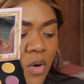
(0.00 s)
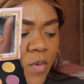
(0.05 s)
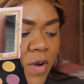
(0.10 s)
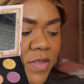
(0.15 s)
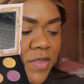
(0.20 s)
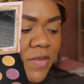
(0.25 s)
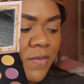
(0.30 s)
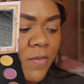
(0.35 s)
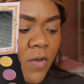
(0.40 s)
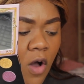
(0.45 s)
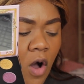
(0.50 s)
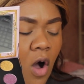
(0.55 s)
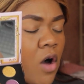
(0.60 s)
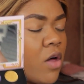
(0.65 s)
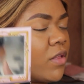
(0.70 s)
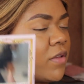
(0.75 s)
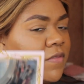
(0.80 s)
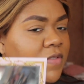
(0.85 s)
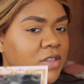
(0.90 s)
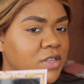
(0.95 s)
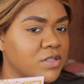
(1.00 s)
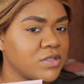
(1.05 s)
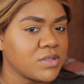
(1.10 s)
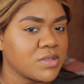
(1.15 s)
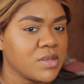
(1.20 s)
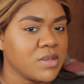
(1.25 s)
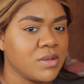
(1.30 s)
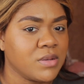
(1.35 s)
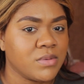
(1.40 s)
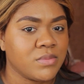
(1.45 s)
with all of
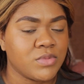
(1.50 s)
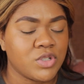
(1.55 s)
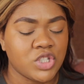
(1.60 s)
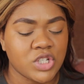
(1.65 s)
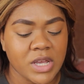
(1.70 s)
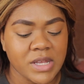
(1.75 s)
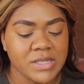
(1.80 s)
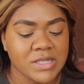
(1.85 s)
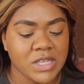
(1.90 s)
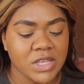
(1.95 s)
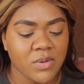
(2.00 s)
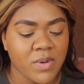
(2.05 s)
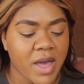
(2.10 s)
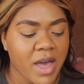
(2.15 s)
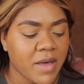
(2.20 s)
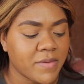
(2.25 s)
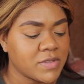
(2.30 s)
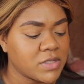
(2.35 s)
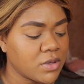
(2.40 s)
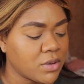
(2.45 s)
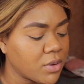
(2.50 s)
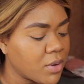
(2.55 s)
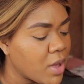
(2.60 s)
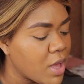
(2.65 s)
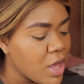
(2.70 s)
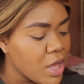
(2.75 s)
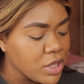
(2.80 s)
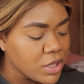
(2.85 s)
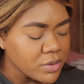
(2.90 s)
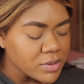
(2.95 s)
these shades that you have, so
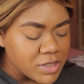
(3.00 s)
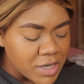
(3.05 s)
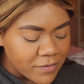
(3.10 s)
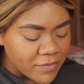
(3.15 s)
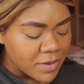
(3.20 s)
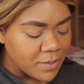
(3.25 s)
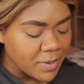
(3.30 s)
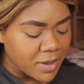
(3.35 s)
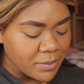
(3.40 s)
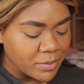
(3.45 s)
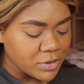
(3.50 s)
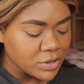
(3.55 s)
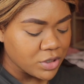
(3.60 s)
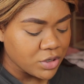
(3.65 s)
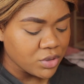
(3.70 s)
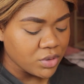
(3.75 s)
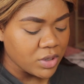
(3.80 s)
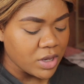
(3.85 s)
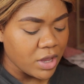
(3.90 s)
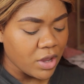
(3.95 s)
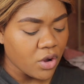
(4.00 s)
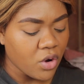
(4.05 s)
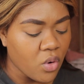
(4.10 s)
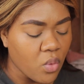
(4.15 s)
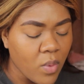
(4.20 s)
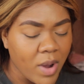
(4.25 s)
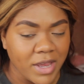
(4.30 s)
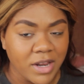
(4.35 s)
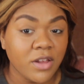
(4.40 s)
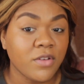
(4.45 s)
you'll definitely be able to create
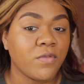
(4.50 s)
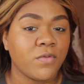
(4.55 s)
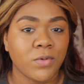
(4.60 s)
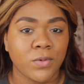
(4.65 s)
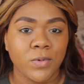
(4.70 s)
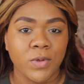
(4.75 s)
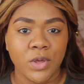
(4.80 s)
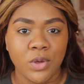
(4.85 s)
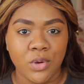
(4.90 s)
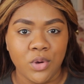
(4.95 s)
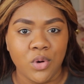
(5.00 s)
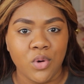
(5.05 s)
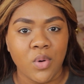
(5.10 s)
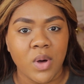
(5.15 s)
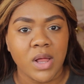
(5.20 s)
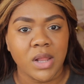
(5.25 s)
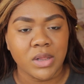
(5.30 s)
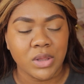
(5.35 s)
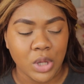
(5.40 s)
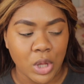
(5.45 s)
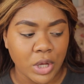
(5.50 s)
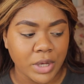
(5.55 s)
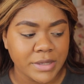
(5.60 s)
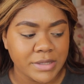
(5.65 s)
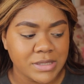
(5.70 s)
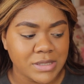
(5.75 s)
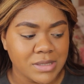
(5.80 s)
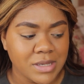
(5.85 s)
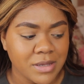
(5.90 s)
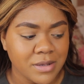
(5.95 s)
quite a few
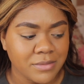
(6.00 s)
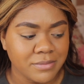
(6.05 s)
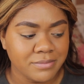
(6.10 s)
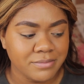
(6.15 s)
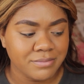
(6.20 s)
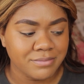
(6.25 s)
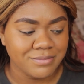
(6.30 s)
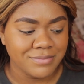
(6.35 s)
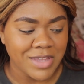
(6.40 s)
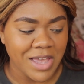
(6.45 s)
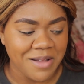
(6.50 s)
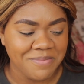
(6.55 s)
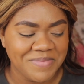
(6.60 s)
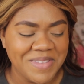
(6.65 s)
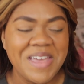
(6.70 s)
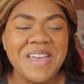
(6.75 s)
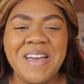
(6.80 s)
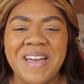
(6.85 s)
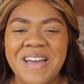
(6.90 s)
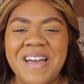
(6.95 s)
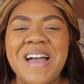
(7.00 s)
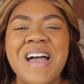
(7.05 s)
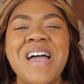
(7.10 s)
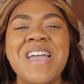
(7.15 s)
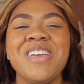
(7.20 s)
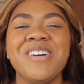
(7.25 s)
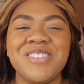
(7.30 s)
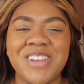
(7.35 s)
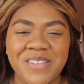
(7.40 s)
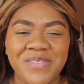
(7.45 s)
looks. Yeah.
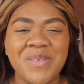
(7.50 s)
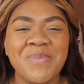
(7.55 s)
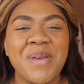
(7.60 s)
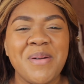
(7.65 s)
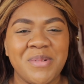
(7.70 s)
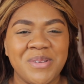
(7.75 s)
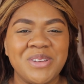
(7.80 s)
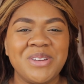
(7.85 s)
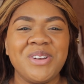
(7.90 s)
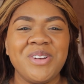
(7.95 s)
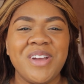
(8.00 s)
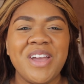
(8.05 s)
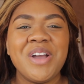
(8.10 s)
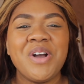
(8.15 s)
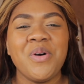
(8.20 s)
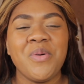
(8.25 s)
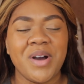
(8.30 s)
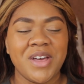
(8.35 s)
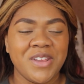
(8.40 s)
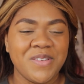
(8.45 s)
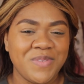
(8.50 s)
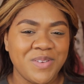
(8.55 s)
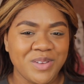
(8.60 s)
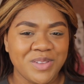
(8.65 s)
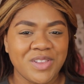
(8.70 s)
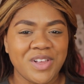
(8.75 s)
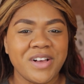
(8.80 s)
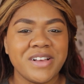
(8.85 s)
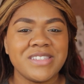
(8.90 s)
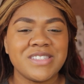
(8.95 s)
You'll definitely be able to create quite a few
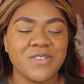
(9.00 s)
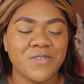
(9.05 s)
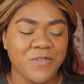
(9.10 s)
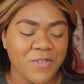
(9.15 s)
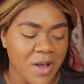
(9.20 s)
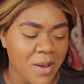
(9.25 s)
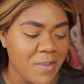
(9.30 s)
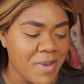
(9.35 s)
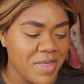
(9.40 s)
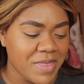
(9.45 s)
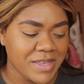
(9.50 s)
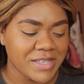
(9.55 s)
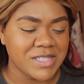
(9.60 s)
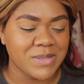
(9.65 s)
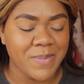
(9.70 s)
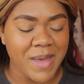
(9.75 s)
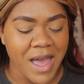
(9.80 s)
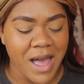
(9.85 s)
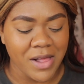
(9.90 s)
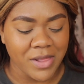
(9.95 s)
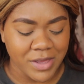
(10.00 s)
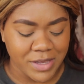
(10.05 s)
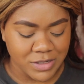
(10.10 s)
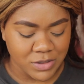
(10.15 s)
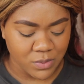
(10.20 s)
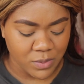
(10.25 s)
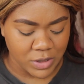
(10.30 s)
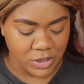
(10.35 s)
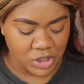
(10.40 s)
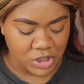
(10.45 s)
looks from this palette,
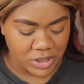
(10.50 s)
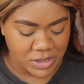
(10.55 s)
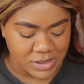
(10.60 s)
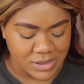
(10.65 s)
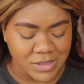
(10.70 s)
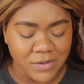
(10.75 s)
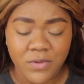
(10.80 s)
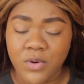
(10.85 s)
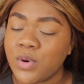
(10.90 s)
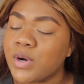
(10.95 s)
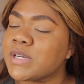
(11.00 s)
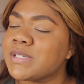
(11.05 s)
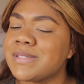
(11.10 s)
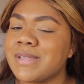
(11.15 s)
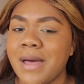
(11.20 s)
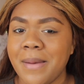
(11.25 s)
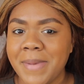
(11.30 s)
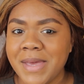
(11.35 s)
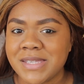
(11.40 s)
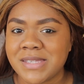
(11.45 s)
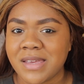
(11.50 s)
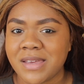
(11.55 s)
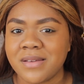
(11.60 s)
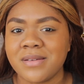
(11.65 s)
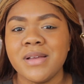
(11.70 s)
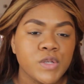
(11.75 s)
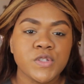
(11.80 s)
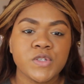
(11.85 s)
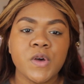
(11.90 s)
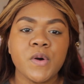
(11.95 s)
which is of course amazing.
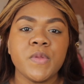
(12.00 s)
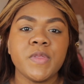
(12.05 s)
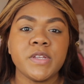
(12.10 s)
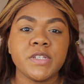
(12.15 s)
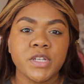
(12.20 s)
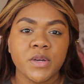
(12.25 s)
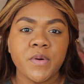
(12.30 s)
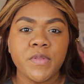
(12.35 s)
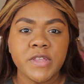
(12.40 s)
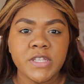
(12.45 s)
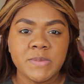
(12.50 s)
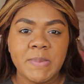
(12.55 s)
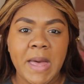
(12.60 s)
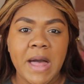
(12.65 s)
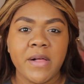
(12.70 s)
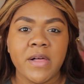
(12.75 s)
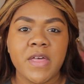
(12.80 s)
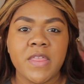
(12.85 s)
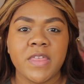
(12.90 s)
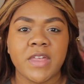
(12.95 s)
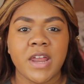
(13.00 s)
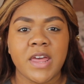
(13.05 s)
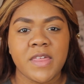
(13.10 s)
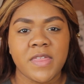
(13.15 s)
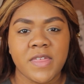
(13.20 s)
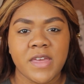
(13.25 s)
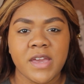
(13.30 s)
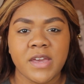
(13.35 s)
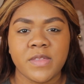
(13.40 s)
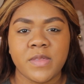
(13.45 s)
So the deal with this palette that I
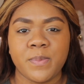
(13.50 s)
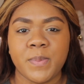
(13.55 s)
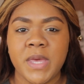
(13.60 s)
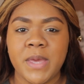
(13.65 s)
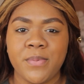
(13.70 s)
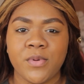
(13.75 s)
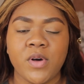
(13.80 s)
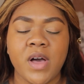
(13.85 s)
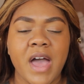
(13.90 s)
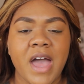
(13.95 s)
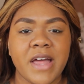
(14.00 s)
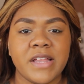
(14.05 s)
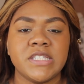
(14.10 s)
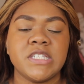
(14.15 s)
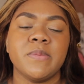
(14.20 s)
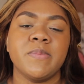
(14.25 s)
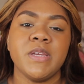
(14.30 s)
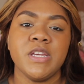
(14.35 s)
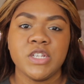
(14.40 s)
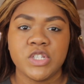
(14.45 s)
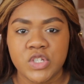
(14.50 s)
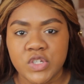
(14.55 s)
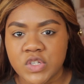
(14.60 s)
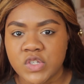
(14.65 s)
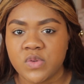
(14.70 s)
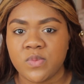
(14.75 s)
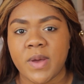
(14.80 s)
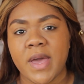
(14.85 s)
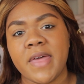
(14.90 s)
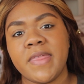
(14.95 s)
think people had some
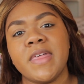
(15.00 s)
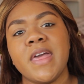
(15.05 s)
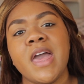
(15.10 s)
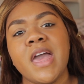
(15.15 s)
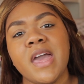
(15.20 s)
issues with